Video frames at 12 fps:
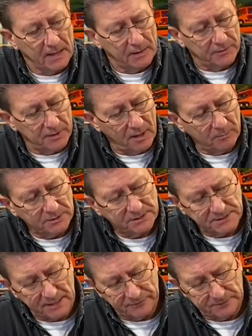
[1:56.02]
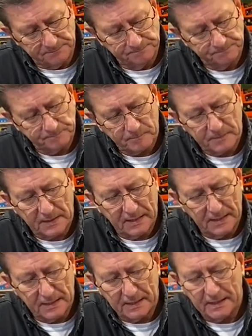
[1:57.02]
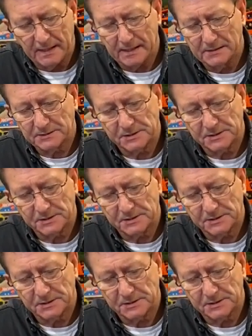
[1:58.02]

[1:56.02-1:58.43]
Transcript: The number seven is